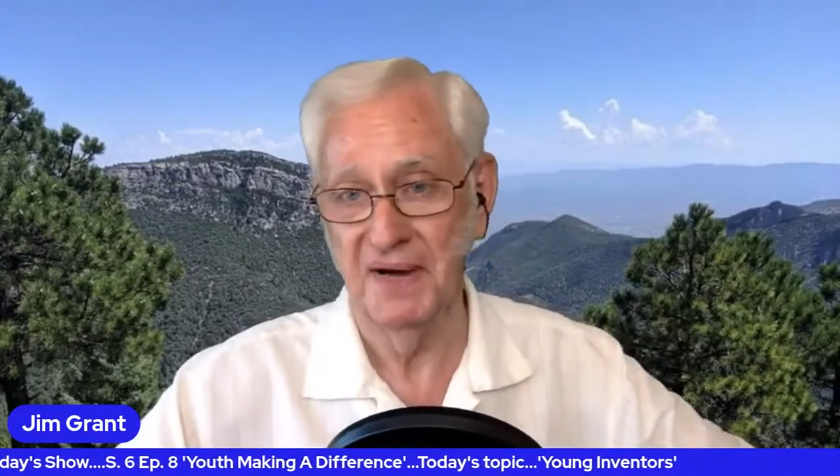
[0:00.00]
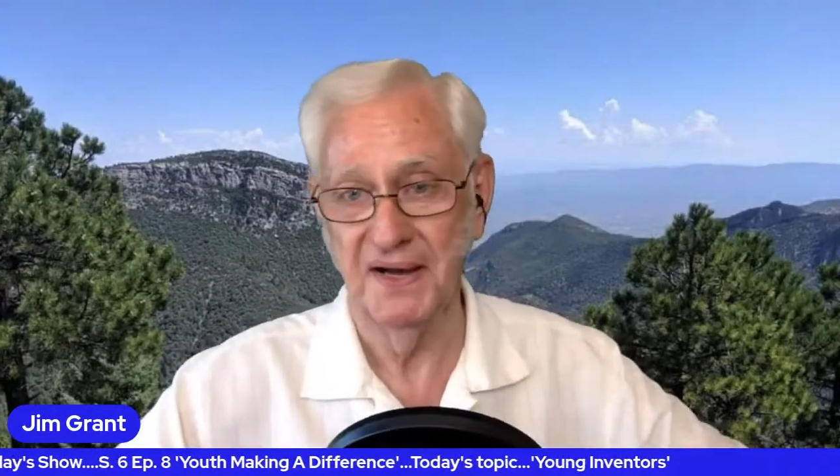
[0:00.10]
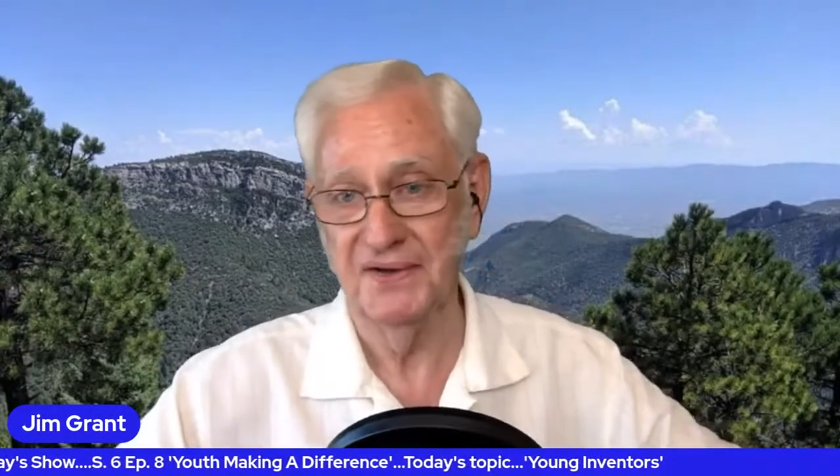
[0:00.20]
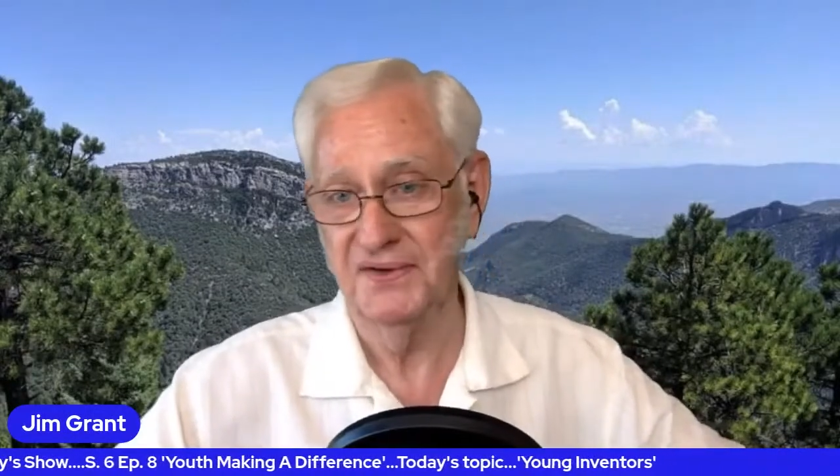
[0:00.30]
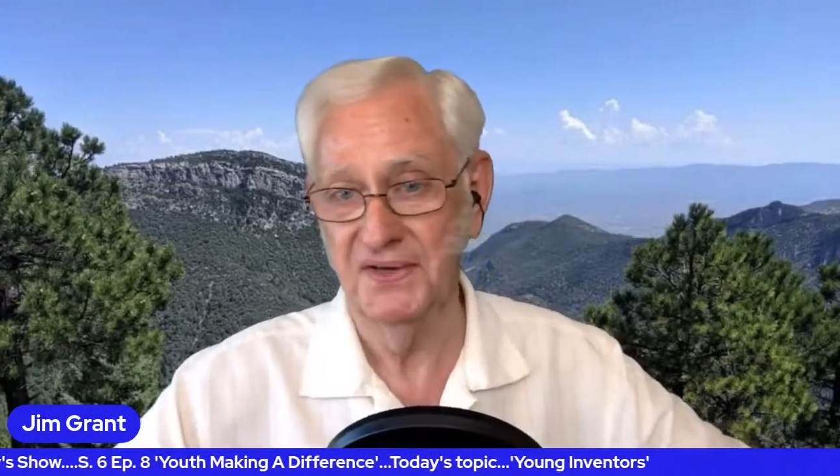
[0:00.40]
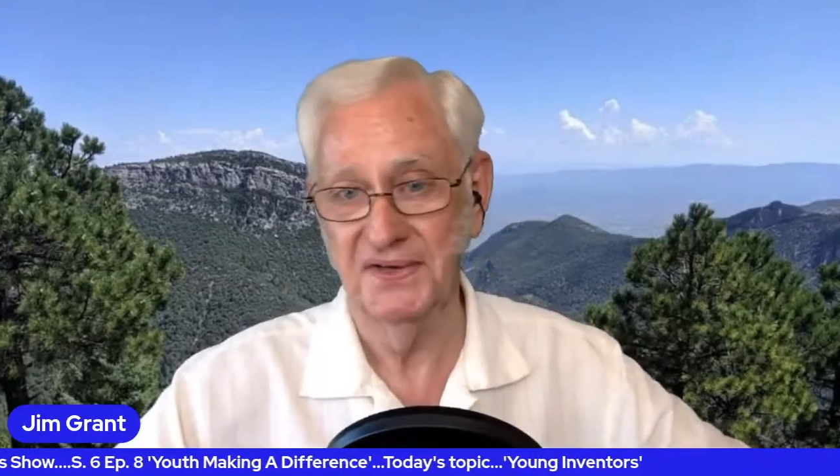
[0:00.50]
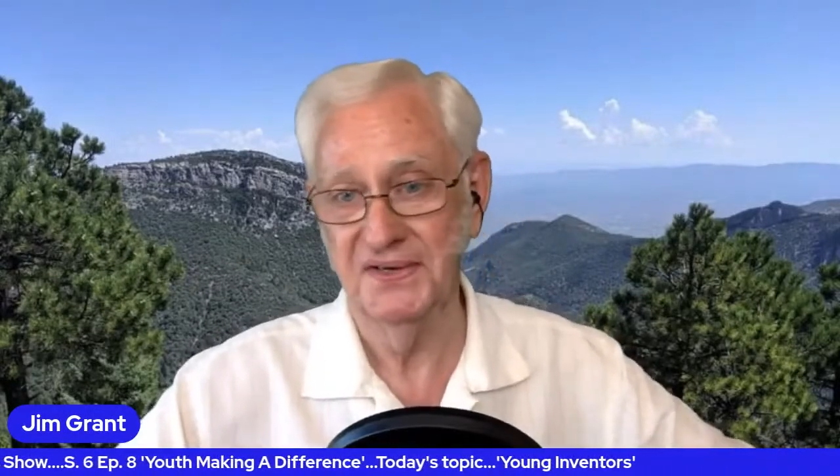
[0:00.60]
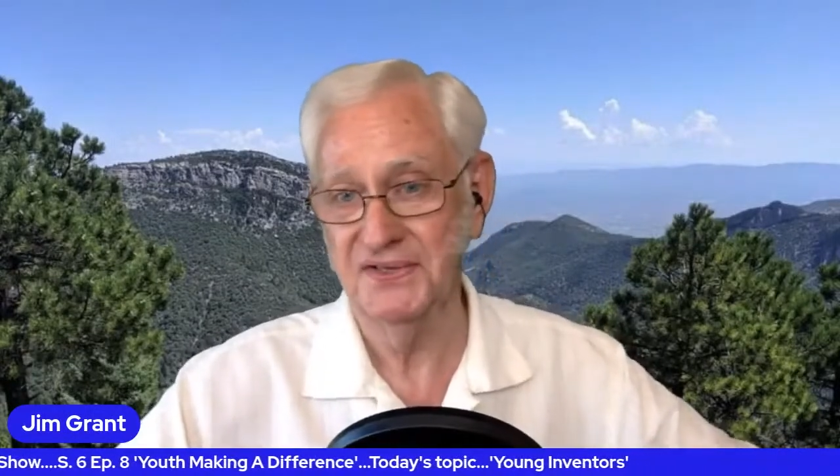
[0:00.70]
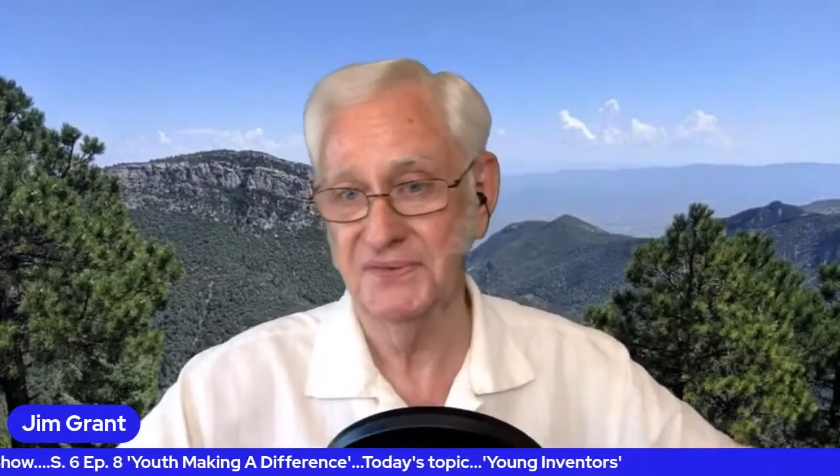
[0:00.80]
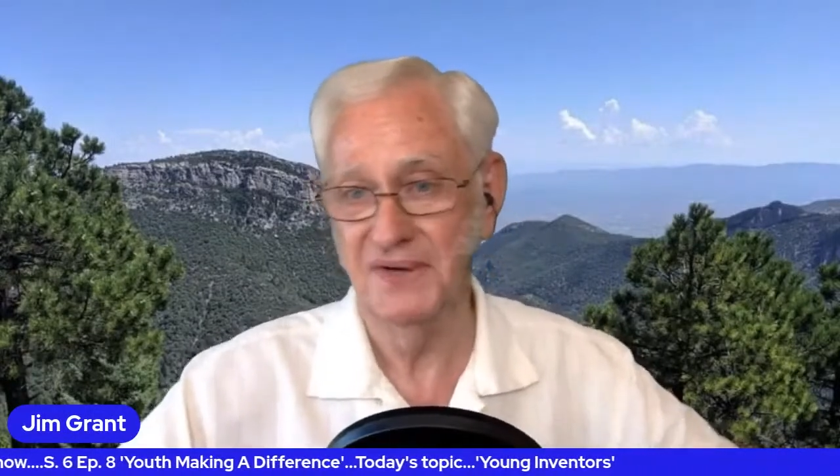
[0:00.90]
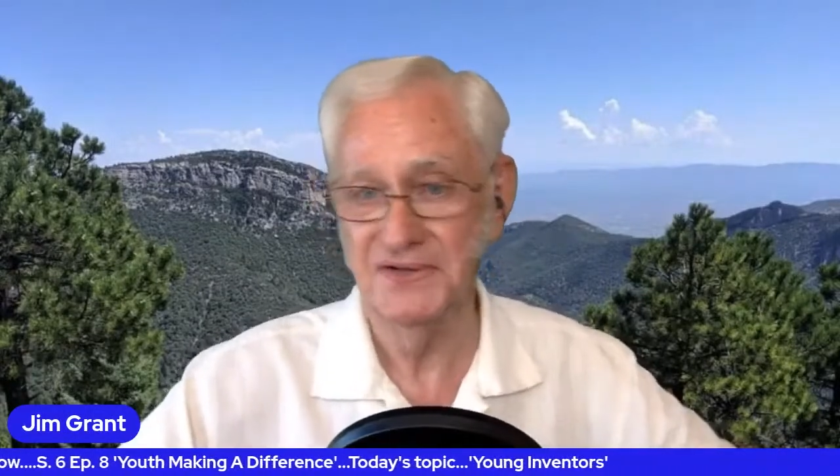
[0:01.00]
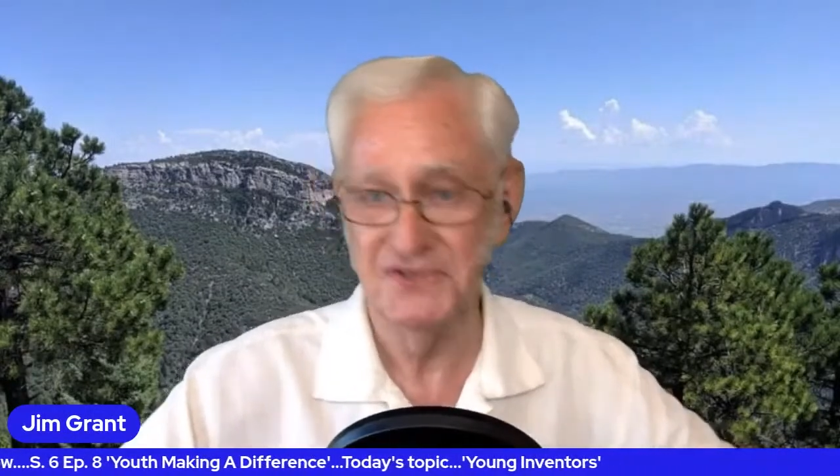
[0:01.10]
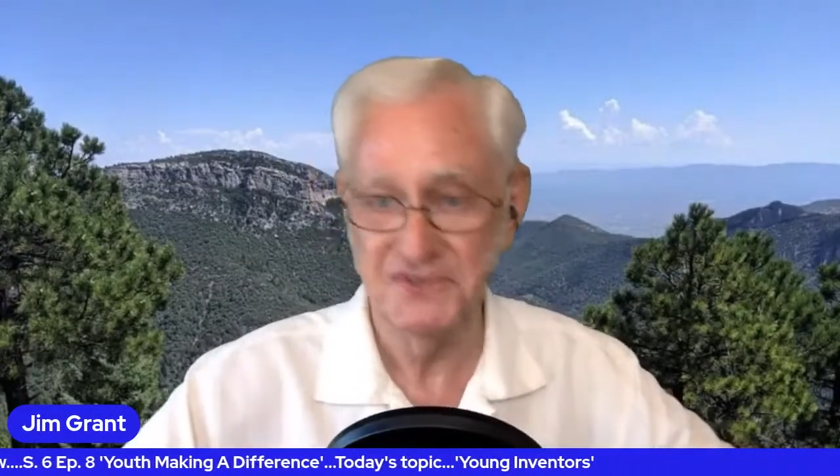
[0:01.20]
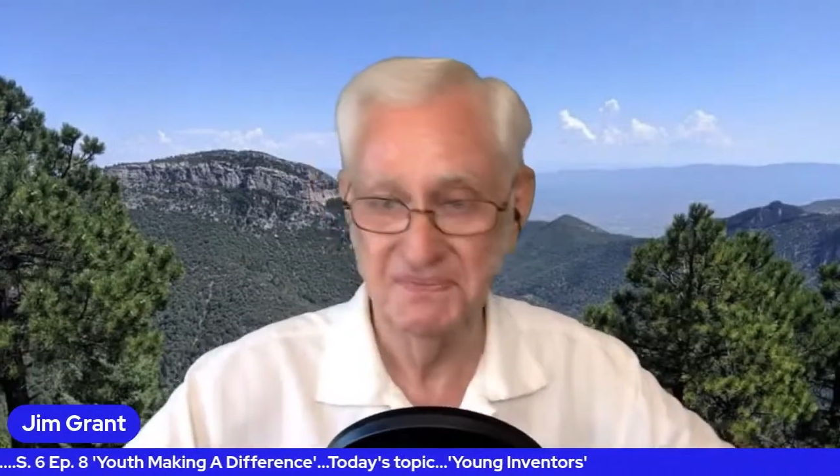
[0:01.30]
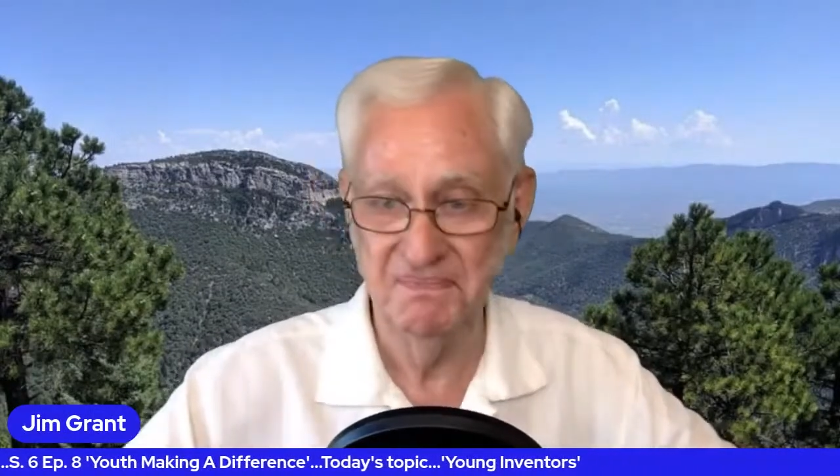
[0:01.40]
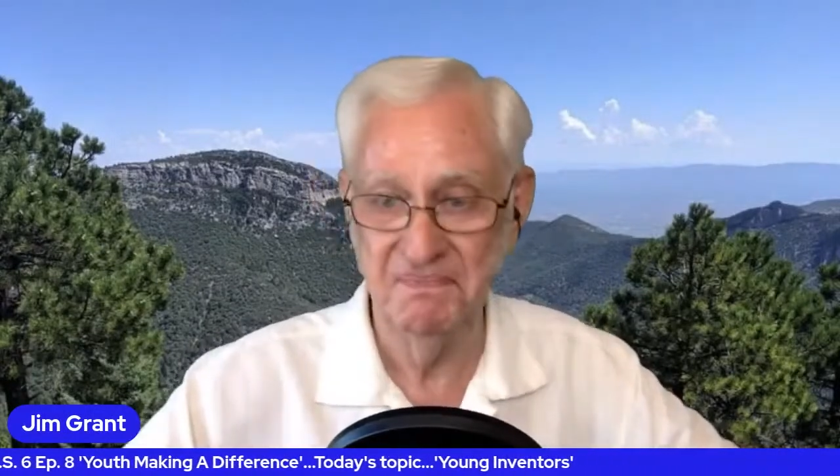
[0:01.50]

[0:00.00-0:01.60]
My goodness gracious.